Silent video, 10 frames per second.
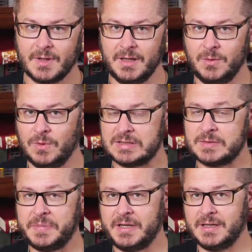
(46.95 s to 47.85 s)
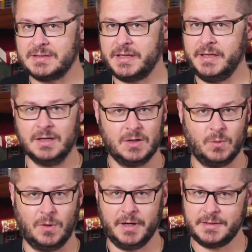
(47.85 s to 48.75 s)
It wasn't because he
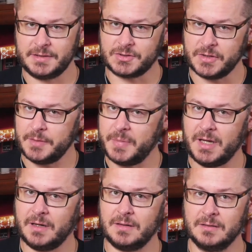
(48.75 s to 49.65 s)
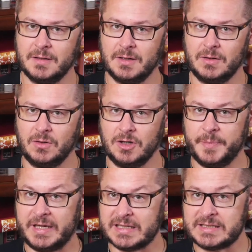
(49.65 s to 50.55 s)
wanted to drink beer, or
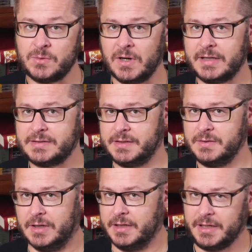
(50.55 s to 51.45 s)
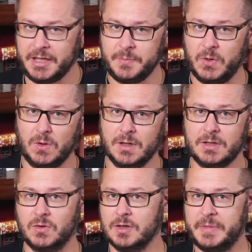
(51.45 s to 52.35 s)
because he wanted to eat
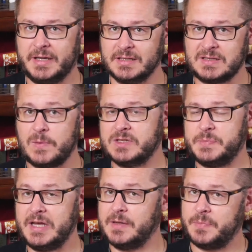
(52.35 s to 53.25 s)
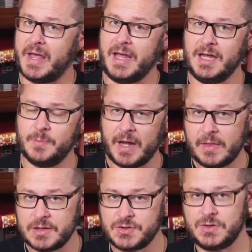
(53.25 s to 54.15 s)
pork, or because he was being paid by
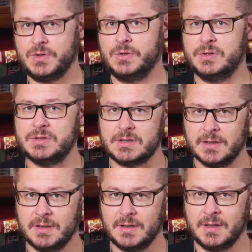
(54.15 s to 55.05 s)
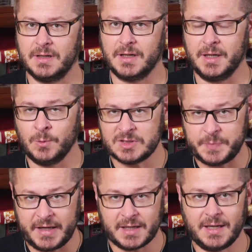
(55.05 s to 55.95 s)
the Jews. It was
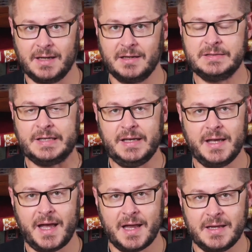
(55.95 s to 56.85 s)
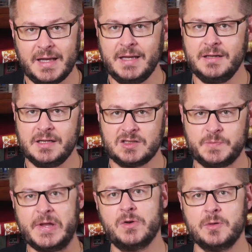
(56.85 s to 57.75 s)
because he had
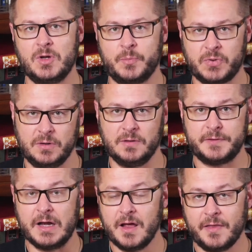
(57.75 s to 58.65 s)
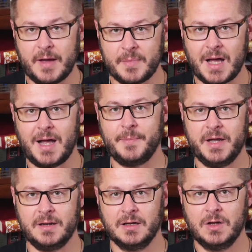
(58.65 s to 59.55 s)
indisputable proof that
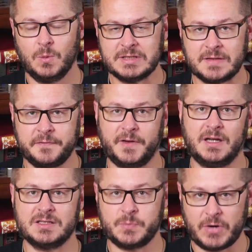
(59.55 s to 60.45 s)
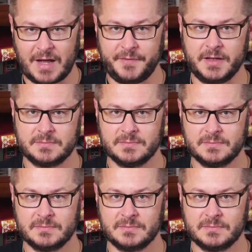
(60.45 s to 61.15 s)
Muhammad was a false prophet.